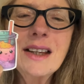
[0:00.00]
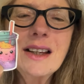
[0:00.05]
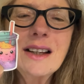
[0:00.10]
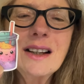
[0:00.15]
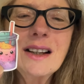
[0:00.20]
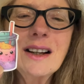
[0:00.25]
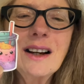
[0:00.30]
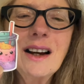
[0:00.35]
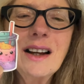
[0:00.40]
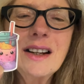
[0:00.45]

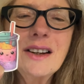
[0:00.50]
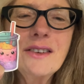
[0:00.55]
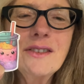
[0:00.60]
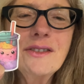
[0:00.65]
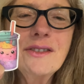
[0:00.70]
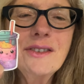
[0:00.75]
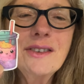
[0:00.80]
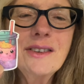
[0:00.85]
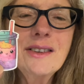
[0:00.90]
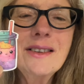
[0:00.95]
kind of
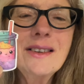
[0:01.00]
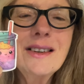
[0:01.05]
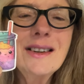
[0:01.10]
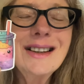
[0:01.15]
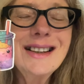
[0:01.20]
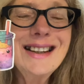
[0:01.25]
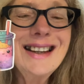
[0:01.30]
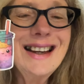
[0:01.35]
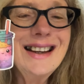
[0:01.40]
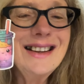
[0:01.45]

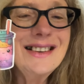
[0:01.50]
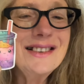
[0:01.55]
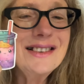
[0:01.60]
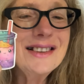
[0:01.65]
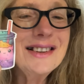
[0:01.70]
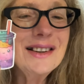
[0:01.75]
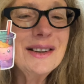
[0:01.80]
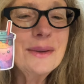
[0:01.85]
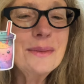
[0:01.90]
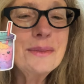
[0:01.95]

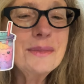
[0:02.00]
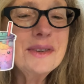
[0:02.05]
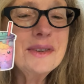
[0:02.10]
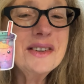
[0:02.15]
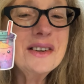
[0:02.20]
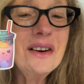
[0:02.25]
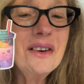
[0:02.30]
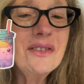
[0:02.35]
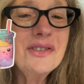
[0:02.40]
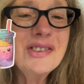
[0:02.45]
cancel
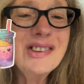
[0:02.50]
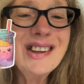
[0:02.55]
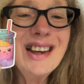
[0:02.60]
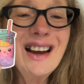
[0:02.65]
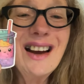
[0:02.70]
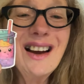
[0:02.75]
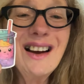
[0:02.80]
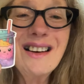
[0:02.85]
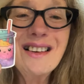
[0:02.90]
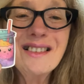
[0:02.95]
themselves
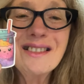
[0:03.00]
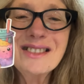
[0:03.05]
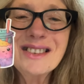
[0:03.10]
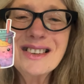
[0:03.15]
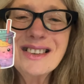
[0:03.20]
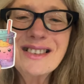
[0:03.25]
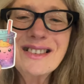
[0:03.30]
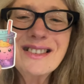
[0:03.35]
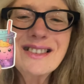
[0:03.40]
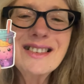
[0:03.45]

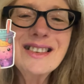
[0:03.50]
out.